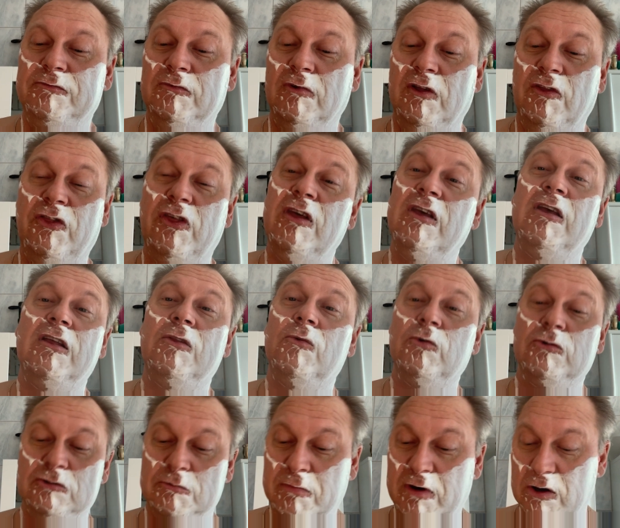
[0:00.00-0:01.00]
I think it
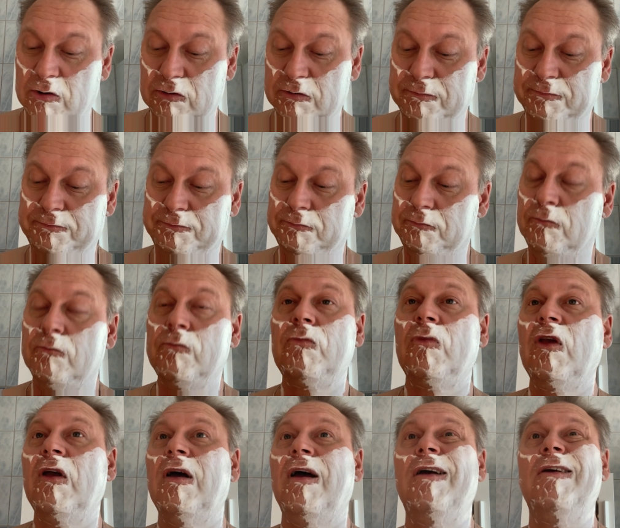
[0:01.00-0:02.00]
was about
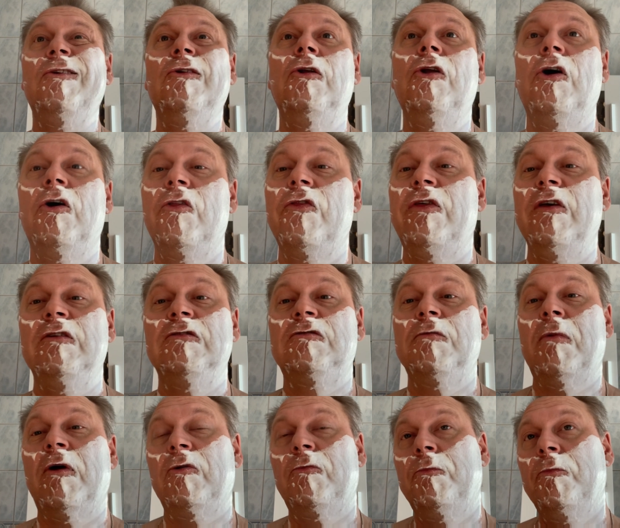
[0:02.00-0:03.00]
you learn things
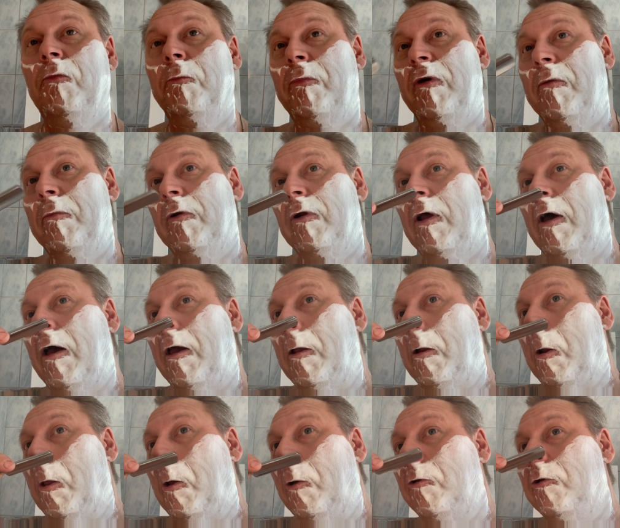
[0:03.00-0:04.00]
about people. I
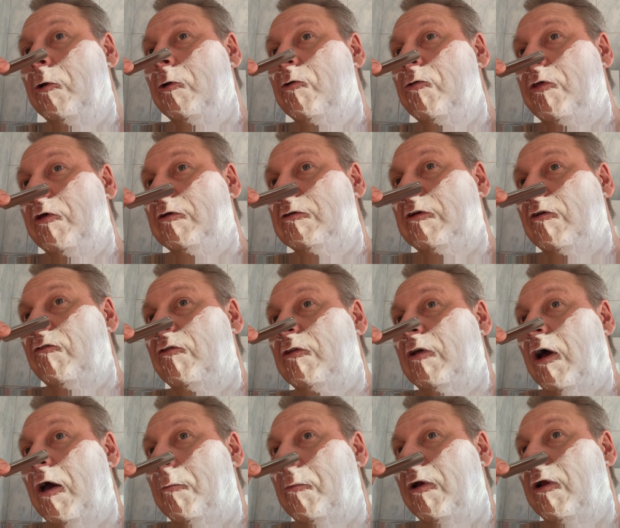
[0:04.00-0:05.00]
learn new things every
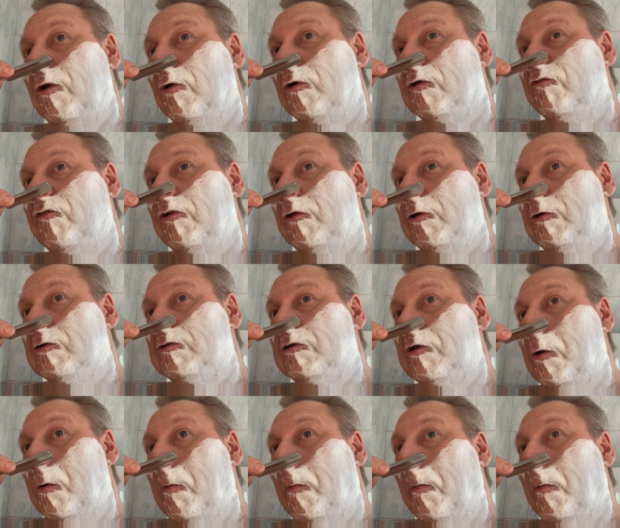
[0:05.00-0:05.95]
time I look at videos.